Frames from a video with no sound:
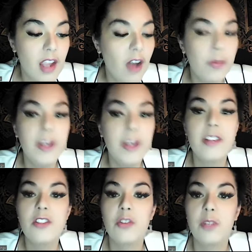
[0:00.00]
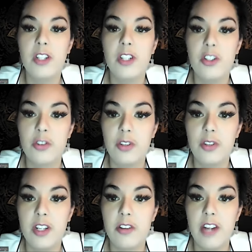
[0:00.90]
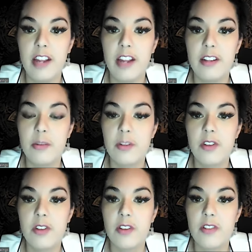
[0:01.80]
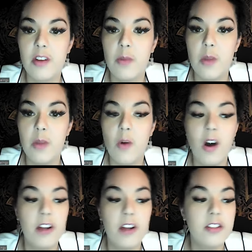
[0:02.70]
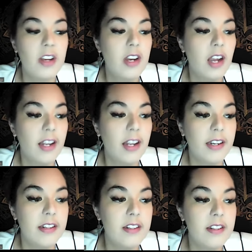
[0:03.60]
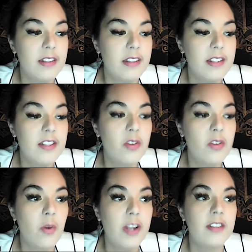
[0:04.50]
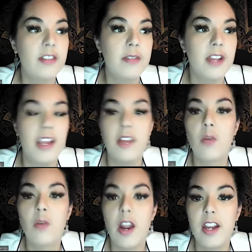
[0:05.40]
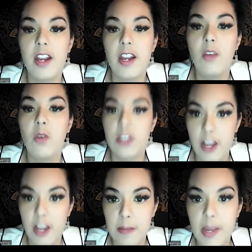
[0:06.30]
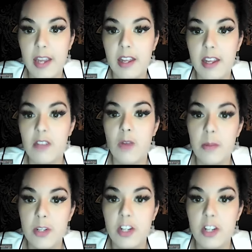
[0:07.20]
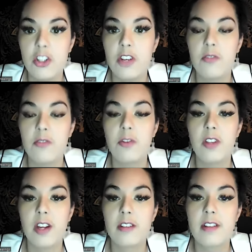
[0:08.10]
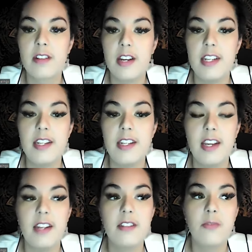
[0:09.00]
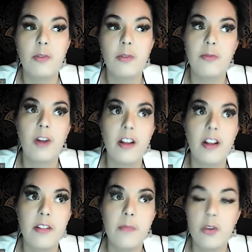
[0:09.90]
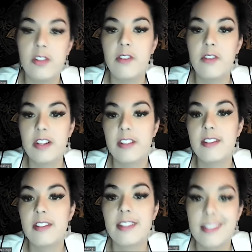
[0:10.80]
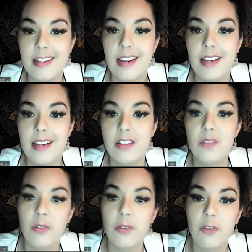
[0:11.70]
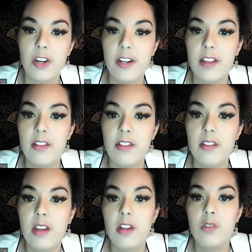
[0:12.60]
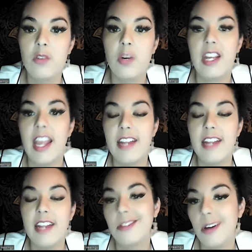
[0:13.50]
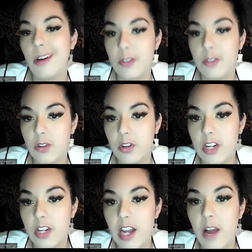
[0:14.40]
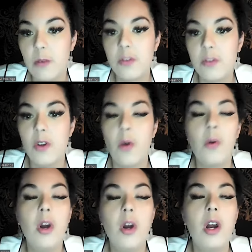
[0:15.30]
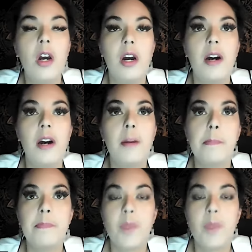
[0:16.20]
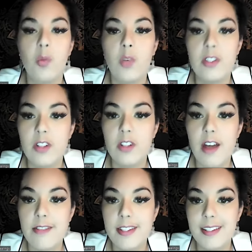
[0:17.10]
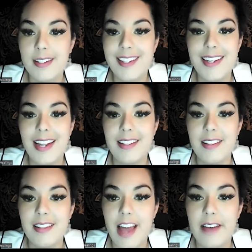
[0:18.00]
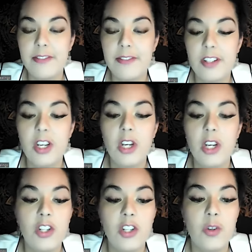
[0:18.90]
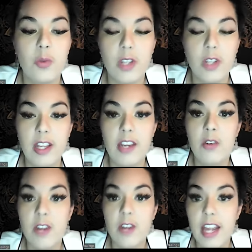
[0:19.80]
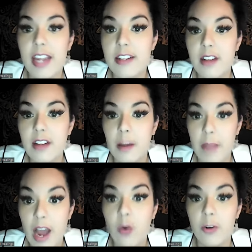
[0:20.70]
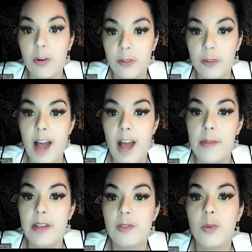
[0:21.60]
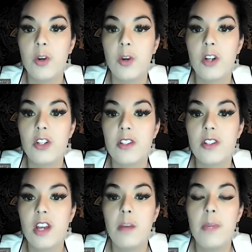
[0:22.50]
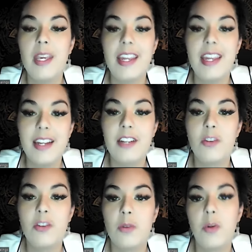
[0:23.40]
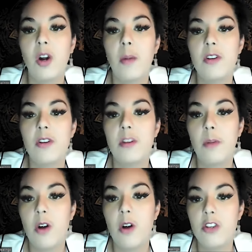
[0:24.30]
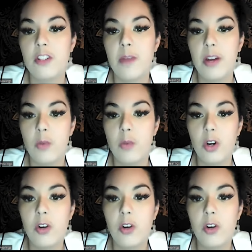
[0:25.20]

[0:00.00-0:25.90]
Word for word: helping us to really truly create the results that we want. And this is going to take writing or typing and repetition for the next 90 days. Well, for most of us, it's 60 days because we've already done 28, almost 30 now. So we still have 60 days left to really create a powerful habit. So we're not just beginning to reprogram our subconscious mind, we're